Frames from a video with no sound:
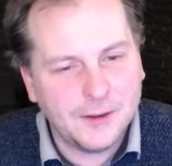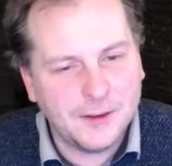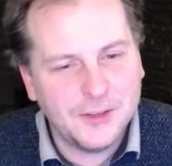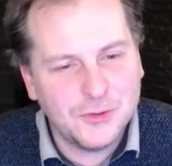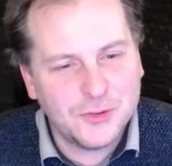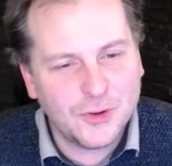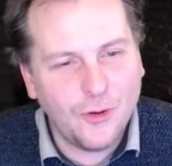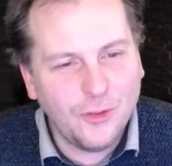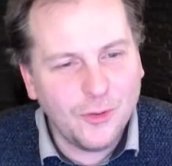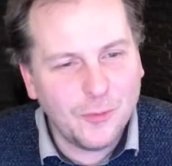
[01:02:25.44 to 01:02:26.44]
use
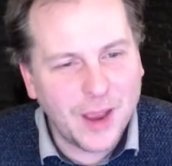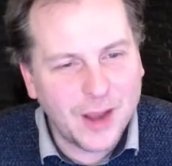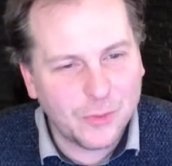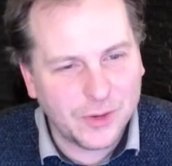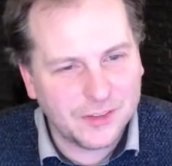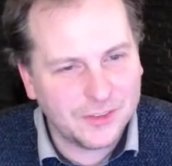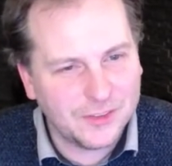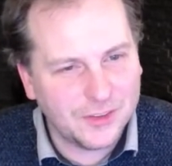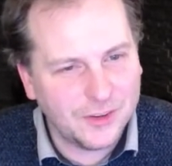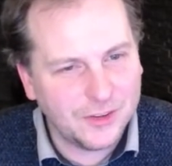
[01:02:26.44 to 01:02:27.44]
all the bandwidth
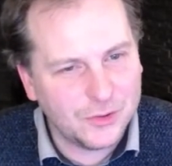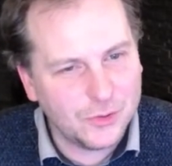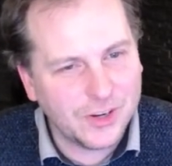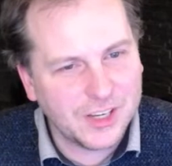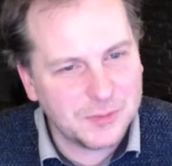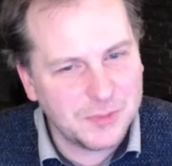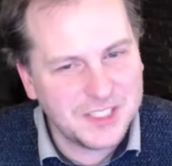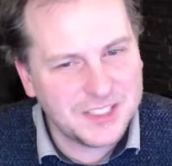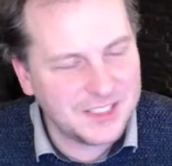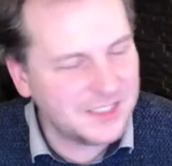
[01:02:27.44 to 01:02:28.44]
on doing a speed
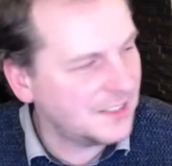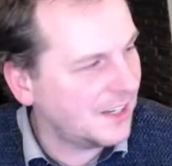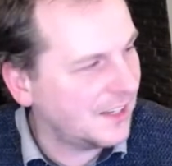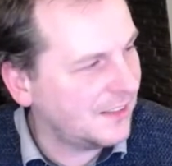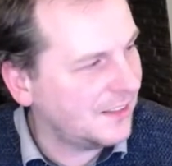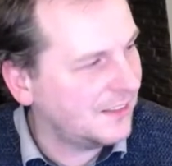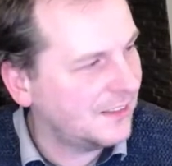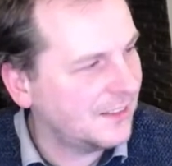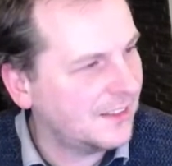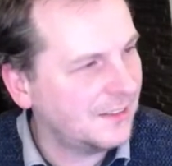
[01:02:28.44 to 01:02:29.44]
test and then
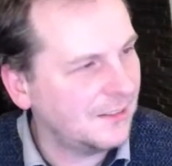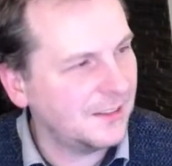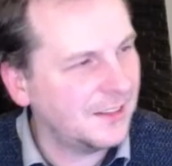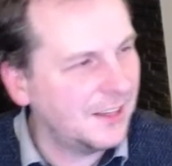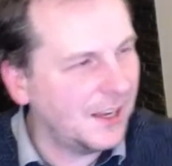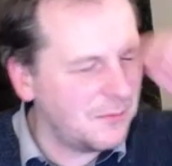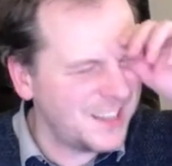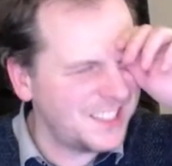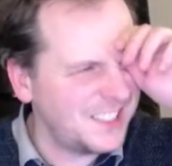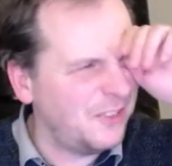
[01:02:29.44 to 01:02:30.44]
kick
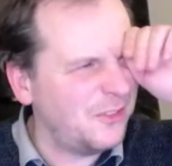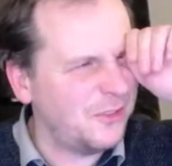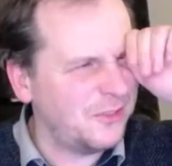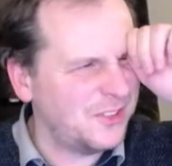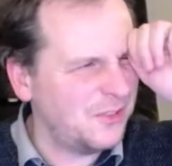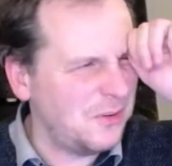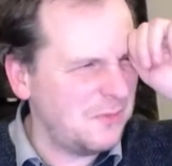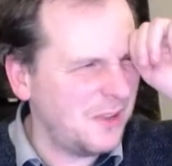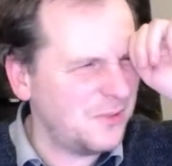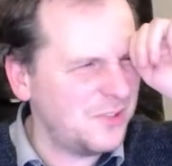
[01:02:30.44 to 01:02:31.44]
myself off the stream,
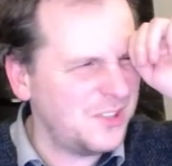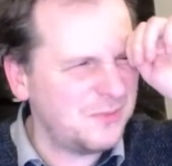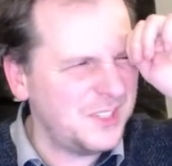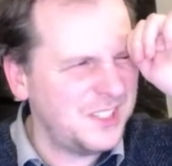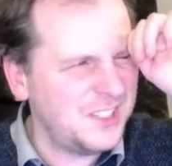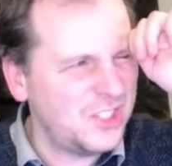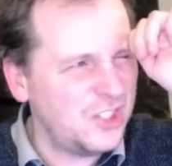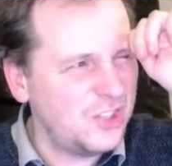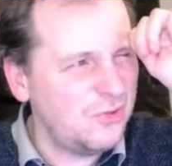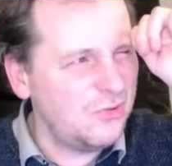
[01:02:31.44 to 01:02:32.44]
that would just be
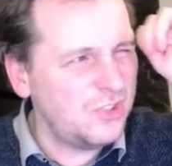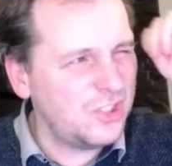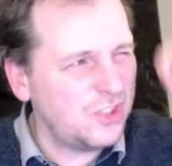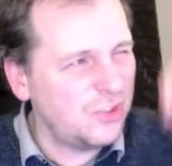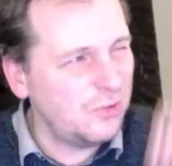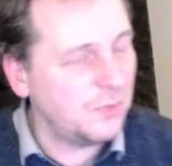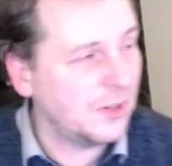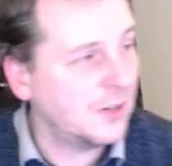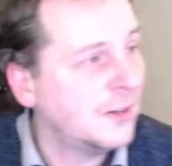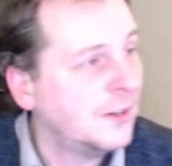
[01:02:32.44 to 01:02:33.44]
too
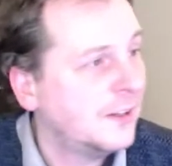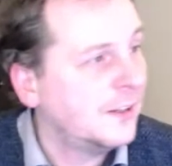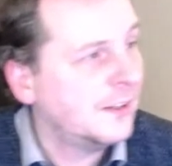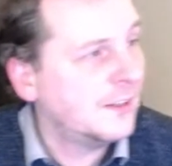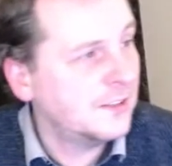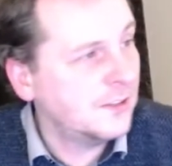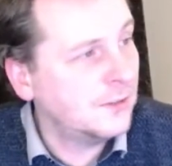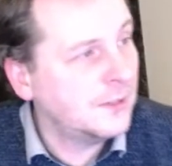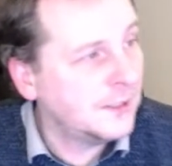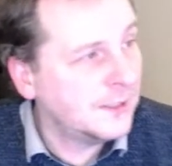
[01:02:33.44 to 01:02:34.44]
stupid. So
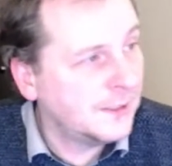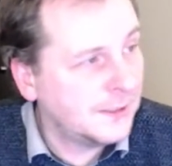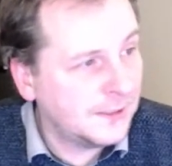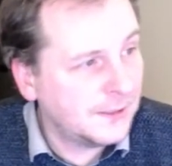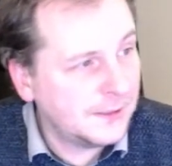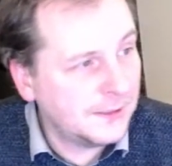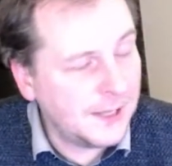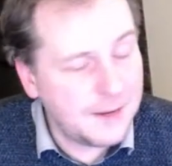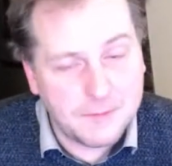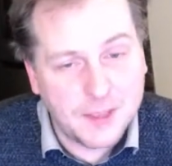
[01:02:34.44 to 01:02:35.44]

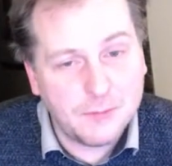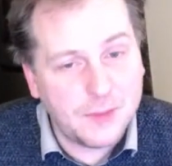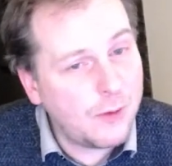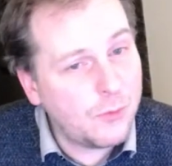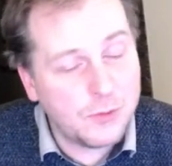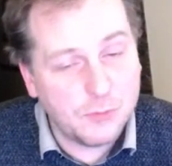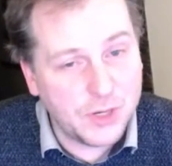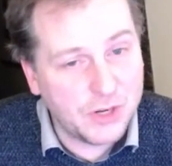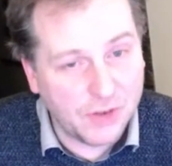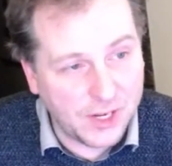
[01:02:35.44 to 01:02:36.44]
yeah, that wouldn't
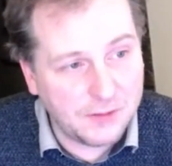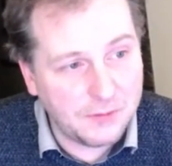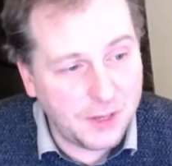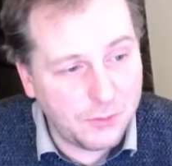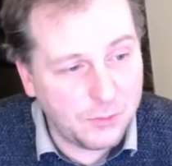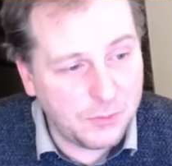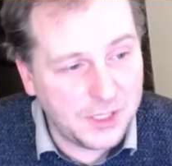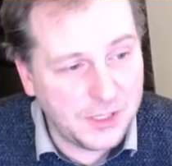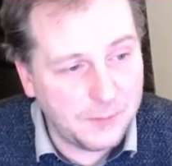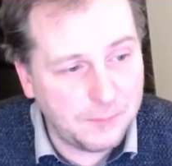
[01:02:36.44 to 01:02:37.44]
be great. That would
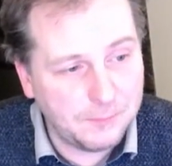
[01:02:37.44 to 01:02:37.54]
be